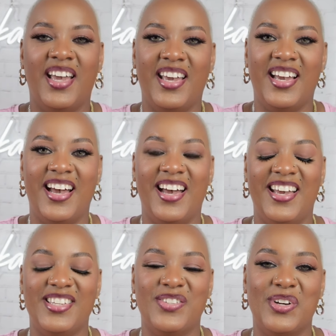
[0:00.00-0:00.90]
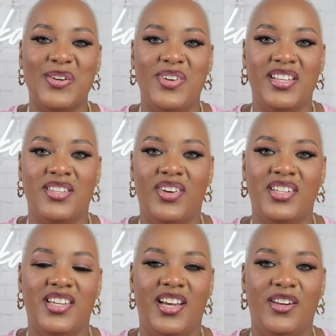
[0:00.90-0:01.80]
Hey guys, welcome back to my
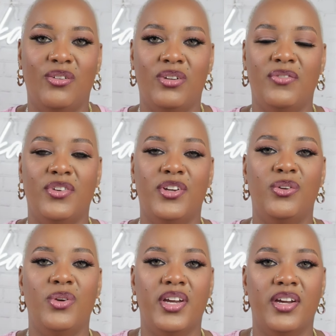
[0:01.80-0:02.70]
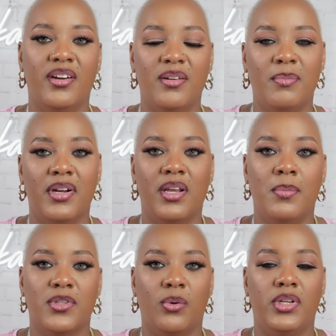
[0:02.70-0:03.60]
channel. If you're new here, my name
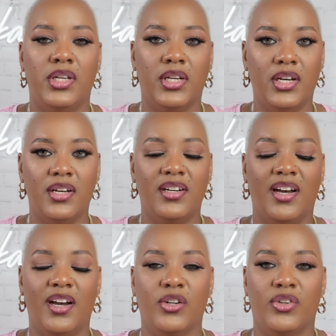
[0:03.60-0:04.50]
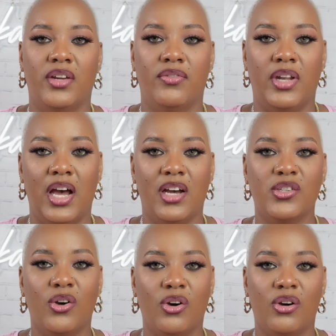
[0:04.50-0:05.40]
is Oneka. I create
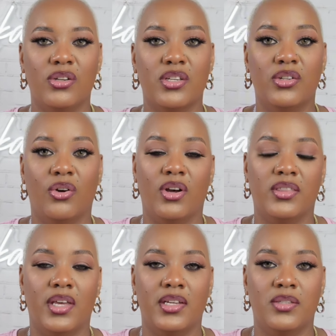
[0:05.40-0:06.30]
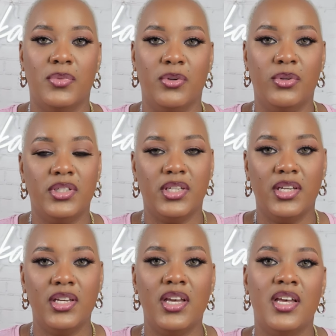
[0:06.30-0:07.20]
vlogs, hauls, and all things
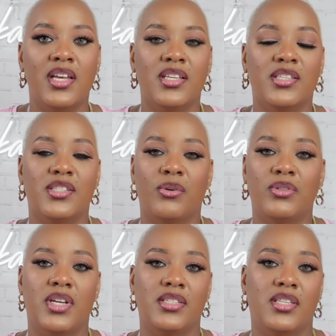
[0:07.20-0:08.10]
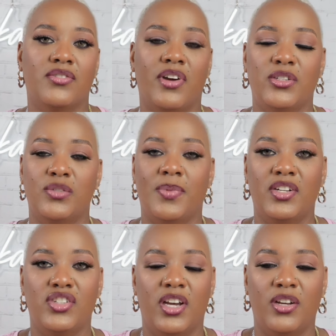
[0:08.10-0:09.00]
beauty. So just subscribe to my
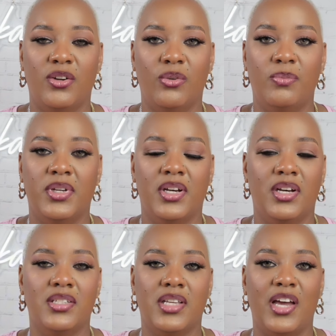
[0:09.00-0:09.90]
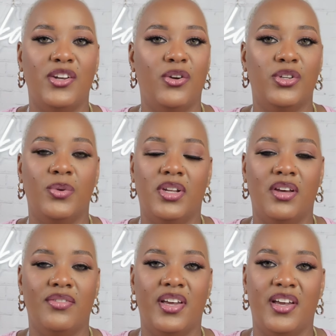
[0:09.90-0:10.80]
channel because I know you will
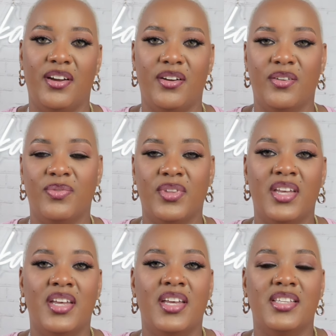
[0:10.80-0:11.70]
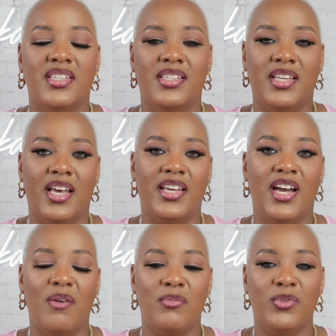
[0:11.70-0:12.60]
love it here. Today
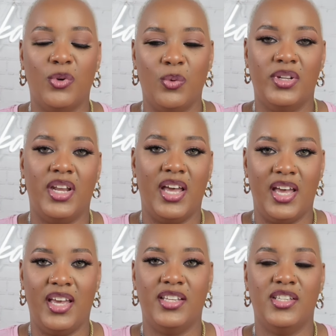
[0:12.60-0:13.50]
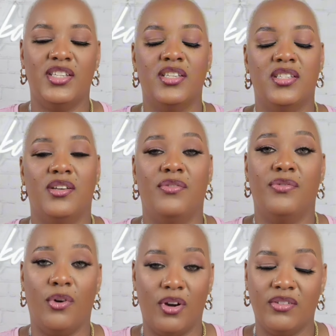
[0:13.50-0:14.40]
I'm doing a
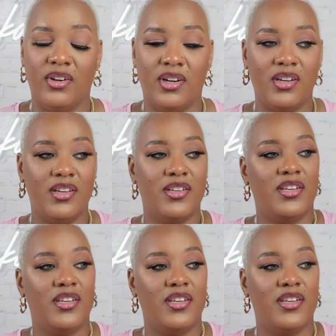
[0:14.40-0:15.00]
Sephora